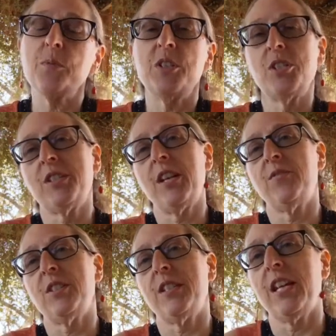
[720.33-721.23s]
we just have
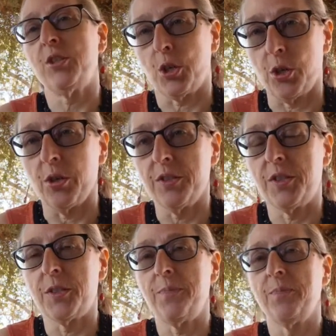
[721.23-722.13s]
to take
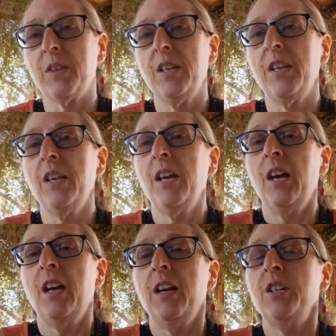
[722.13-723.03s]
turns.
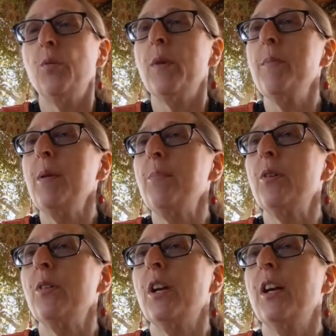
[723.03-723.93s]
You
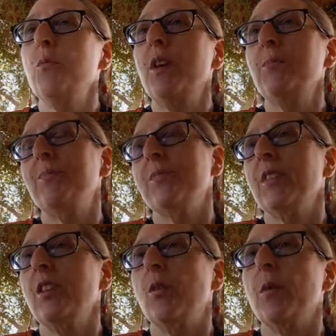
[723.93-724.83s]
remember,
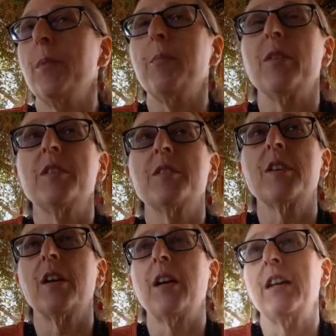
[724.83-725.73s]
you don't remember this,
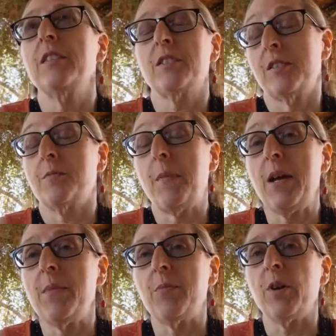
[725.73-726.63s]
this is my
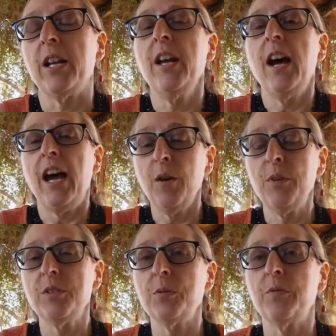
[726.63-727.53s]
memory. I
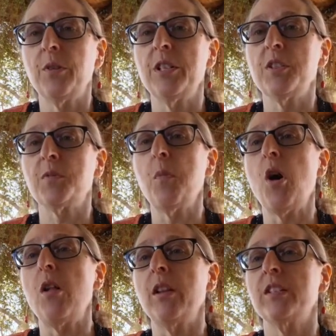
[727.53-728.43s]
went to a very
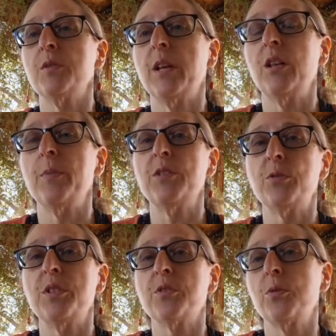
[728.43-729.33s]
small
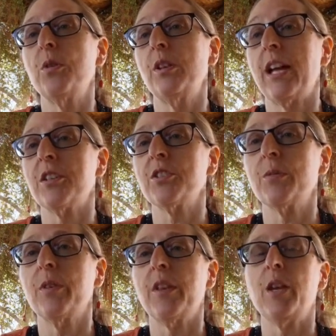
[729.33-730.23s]
elementary school, actually
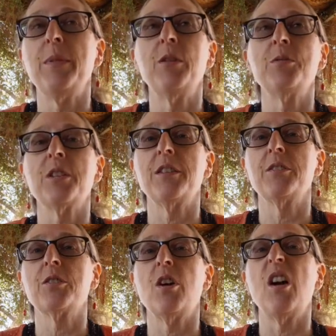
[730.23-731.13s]
with Amy, who's on
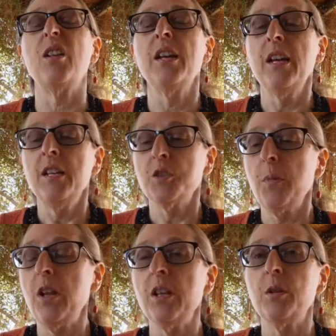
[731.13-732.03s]
this call.
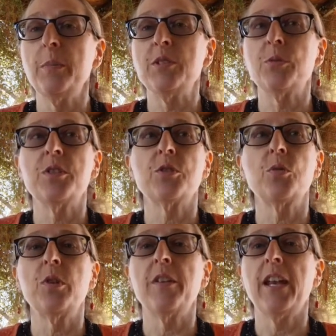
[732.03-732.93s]
Small elementary
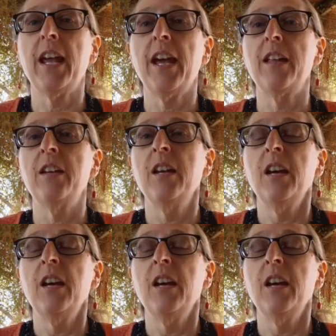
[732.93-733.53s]
school that had